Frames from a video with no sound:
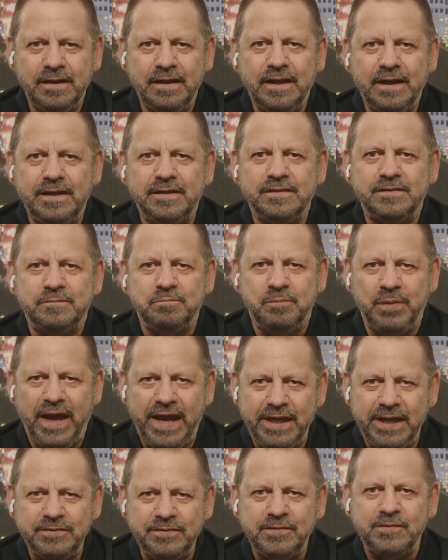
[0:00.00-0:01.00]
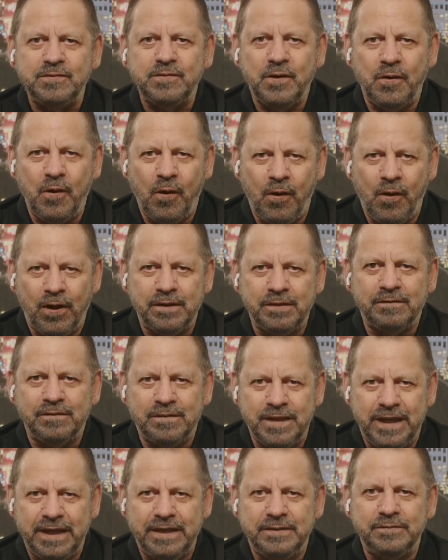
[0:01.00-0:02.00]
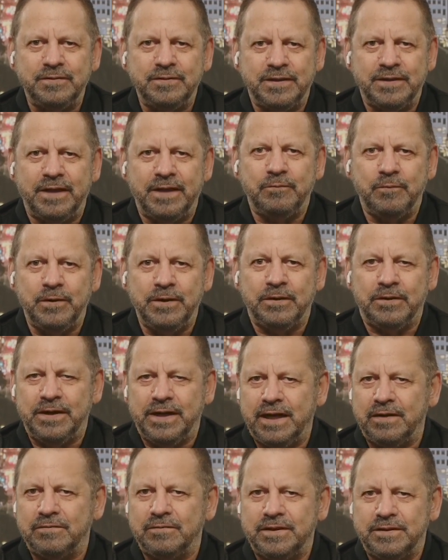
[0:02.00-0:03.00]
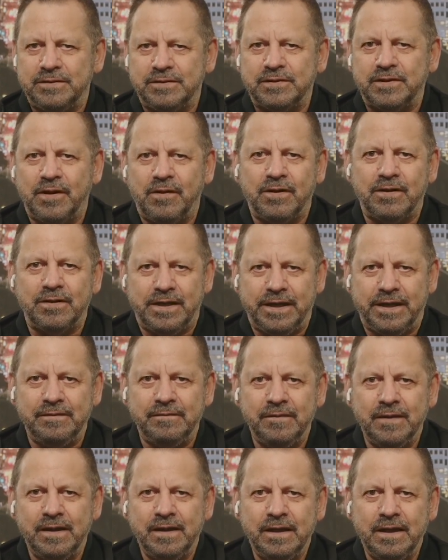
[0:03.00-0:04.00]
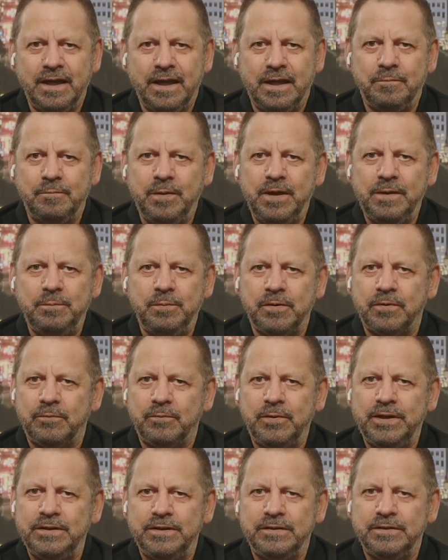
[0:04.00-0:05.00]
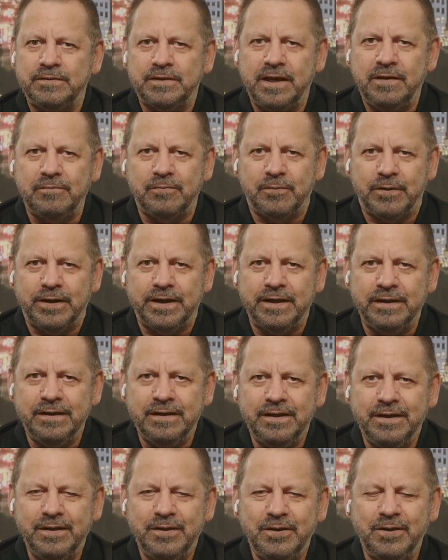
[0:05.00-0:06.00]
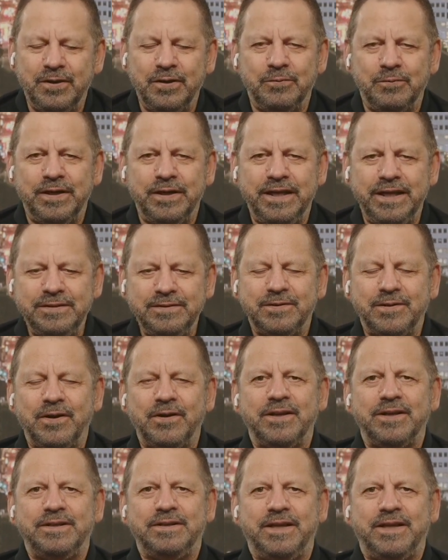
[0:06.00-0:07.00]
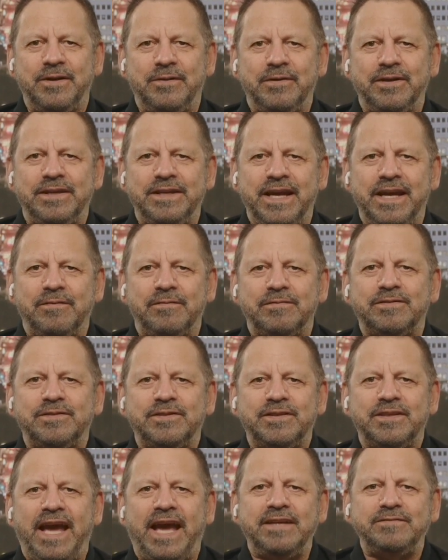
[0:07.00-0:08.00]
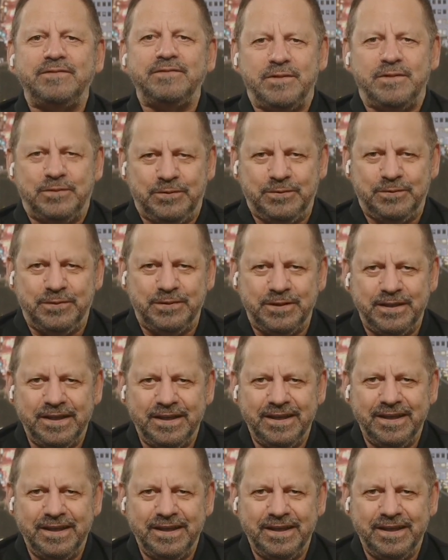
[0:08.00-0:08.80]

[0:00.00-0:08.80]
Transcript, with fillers: is based on things that we are now discarding and people are rediscovering. You know, when they started tearing down statues,